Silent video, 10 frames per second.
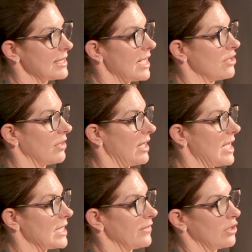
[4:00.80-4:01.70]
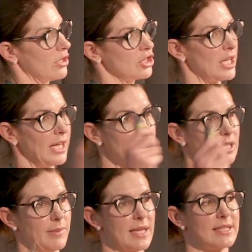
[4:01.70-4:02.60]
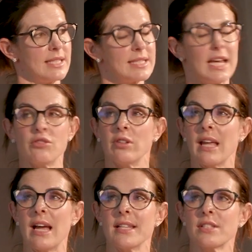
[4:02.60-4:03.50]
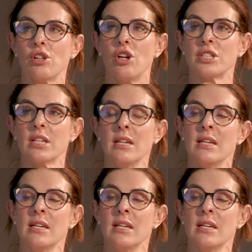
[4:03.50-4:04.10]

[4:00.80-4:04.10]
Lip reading: 600 cows got ShutOut, and about 600 cows got